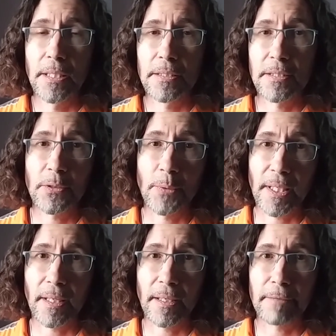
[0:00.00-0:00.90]
do what we
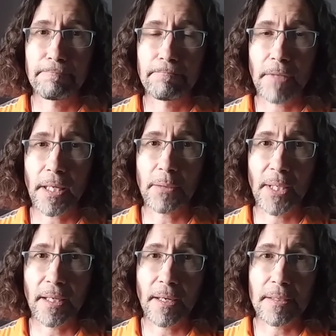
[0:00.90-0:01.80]
can. Anyway,
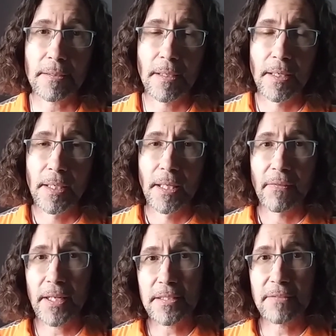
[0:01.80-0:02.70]
guys,
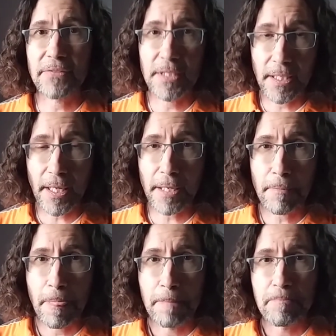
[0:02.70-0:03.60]
that's it for today.
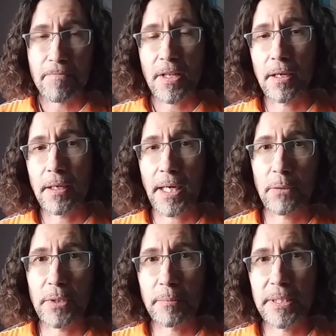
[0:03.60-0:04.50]
I
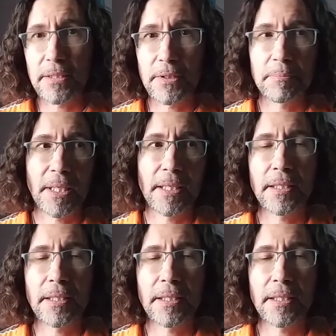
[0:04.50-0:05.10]
will be doing my